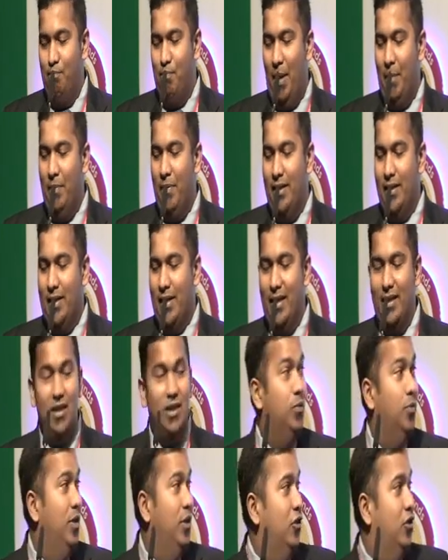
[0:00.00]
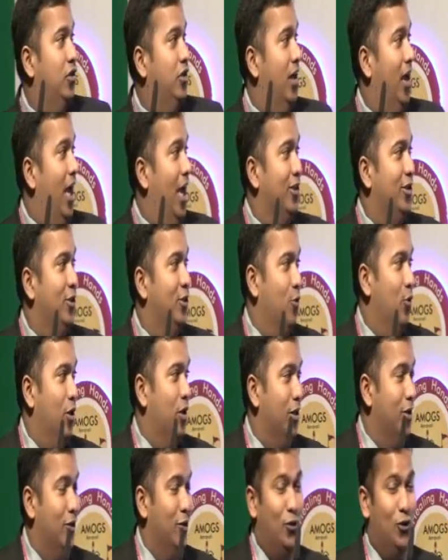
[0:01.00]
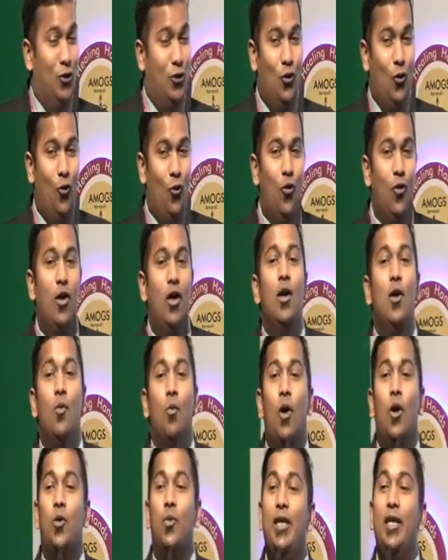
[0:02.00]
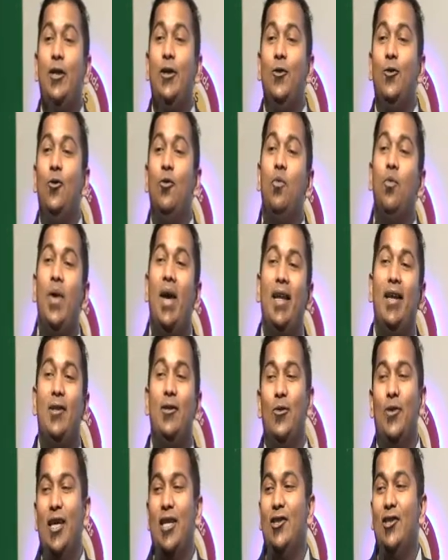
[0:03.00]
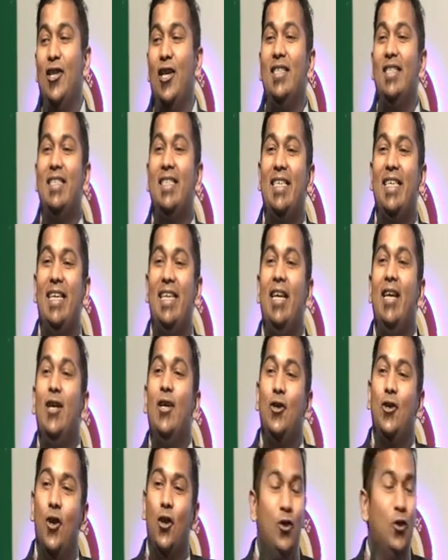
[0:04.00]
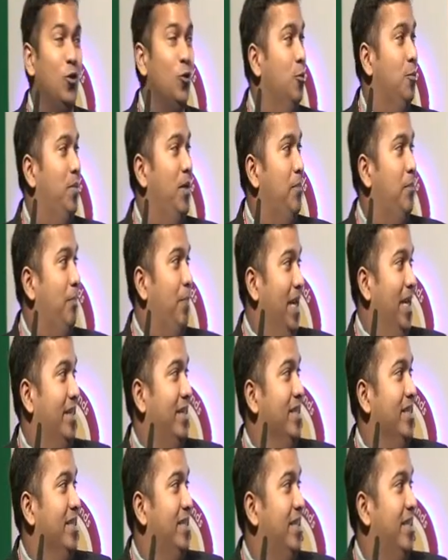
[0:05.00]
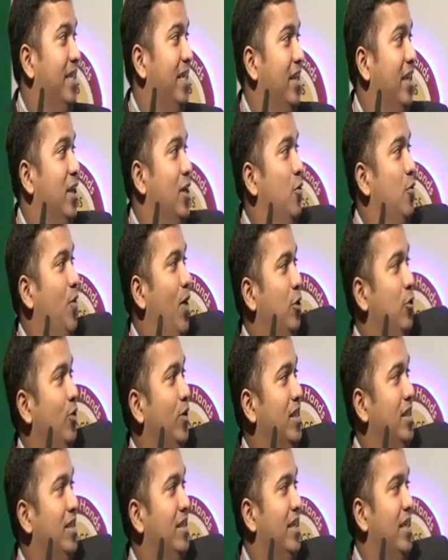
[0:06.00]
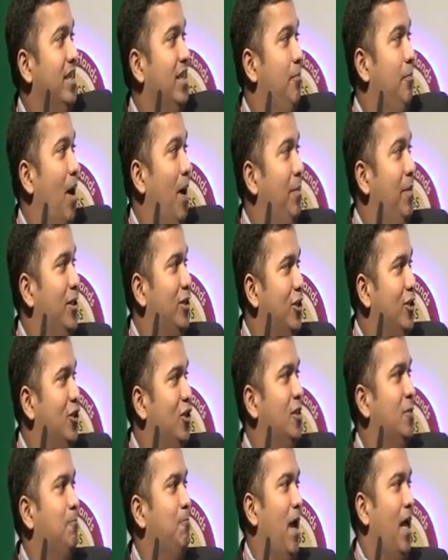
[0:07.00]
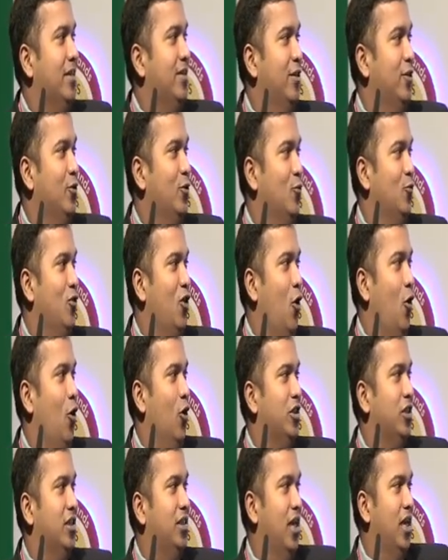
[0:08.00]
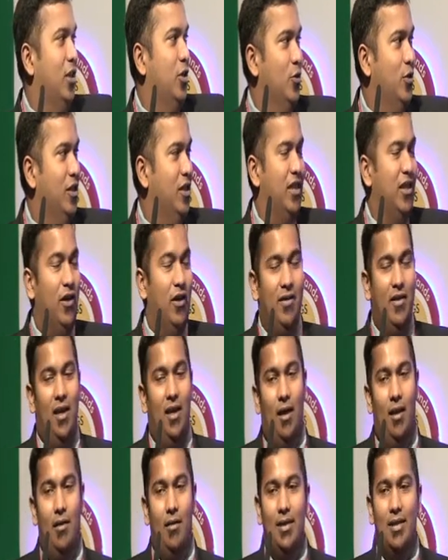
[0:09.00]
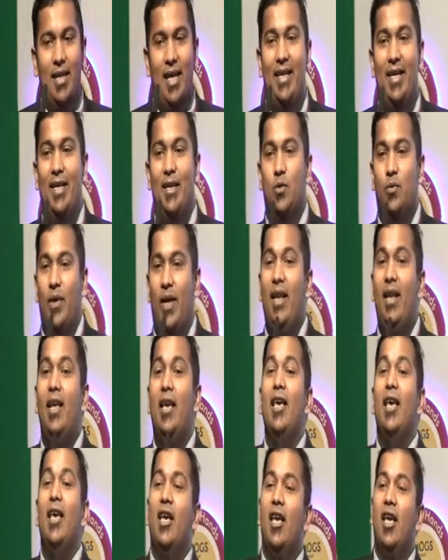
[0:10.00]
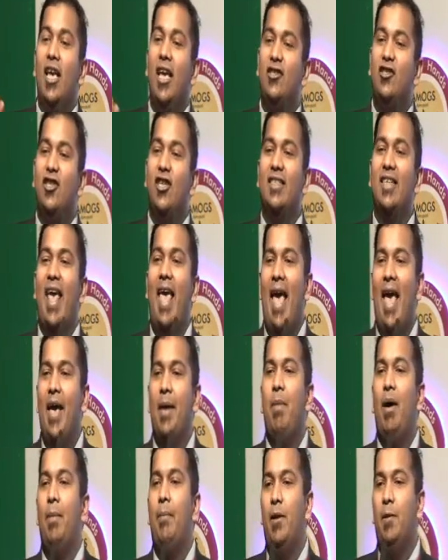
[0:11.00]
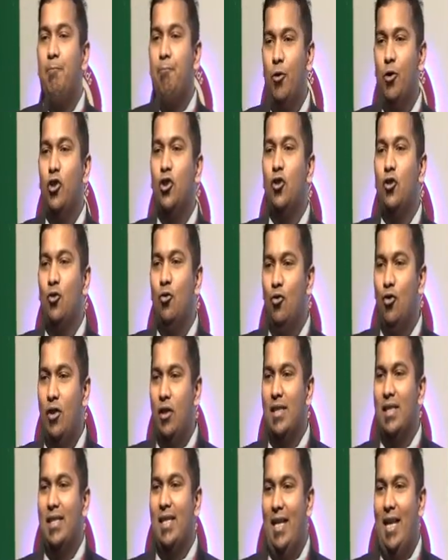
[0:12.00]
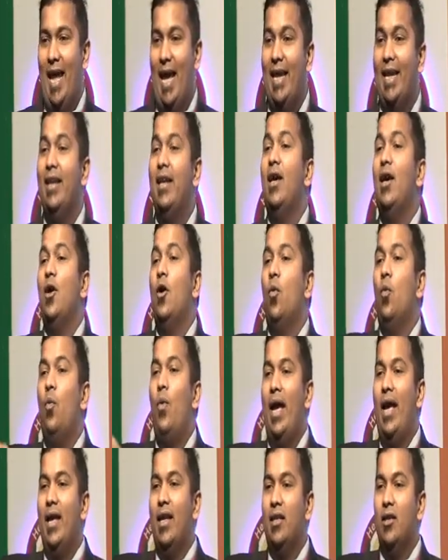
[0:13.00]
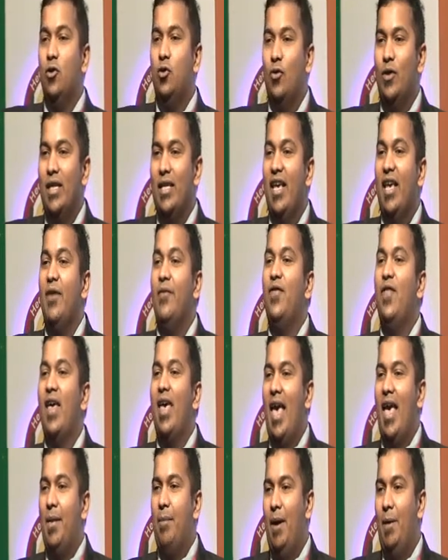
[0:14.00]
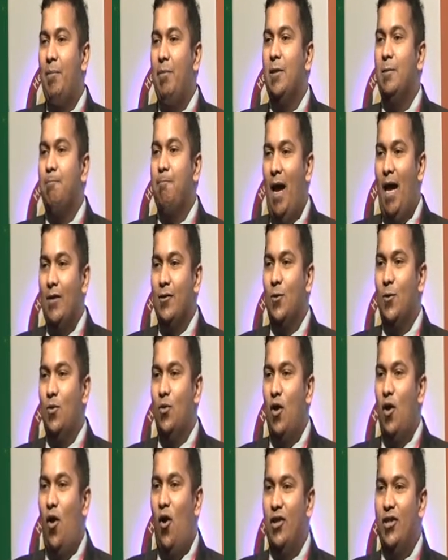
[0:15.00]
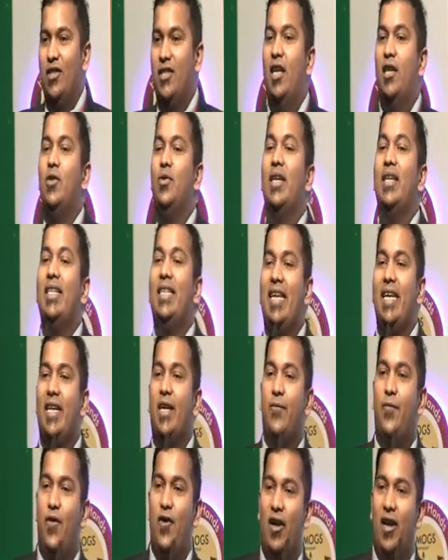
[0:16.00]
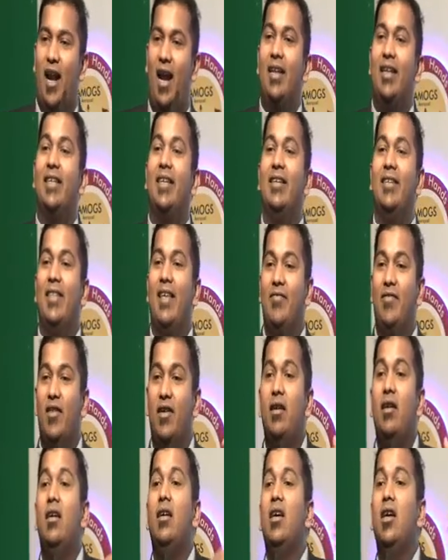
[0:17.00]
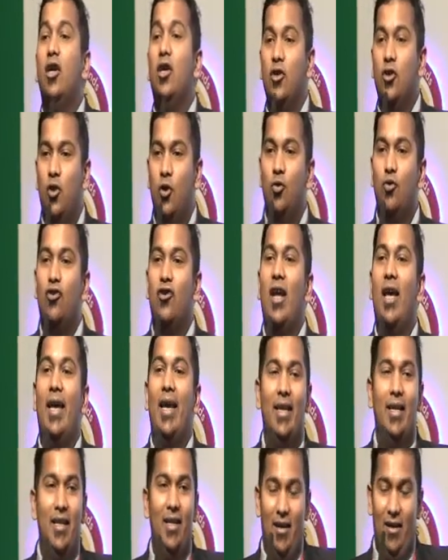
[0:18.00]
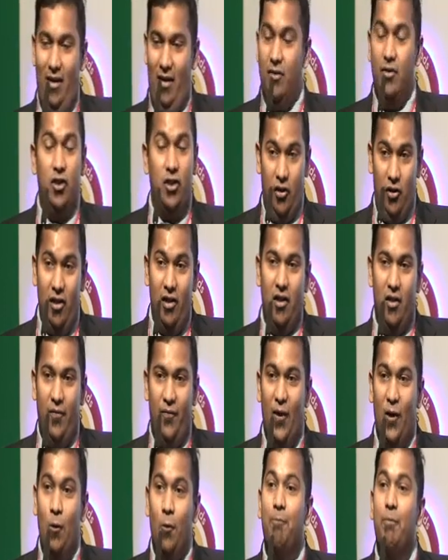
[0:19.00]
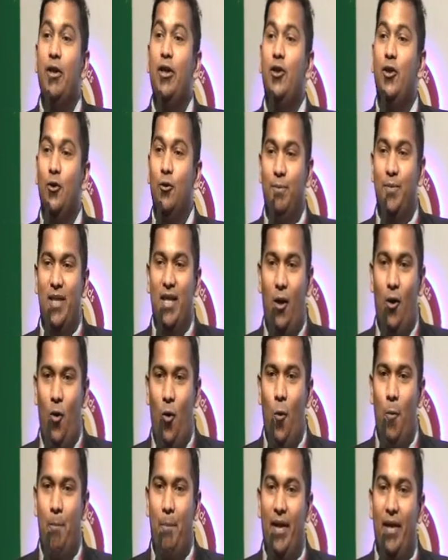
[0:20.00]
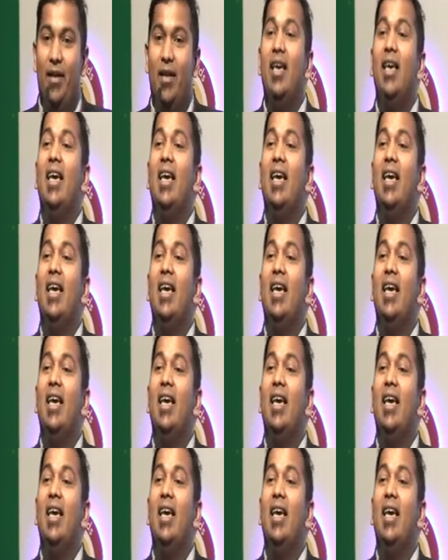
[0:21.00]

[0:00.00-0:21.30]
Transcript: bubble test, which I just wanted to show what we do, where you can just see your tubal patency, where you can see the bubbles are just passing through the ostia. You'll see on the other side as well. It's just an air bubble pushed through the saline, where you can, if the air bubbles pass through the ostia, you can take it for granted that the uterine, the fallopian tubes are open.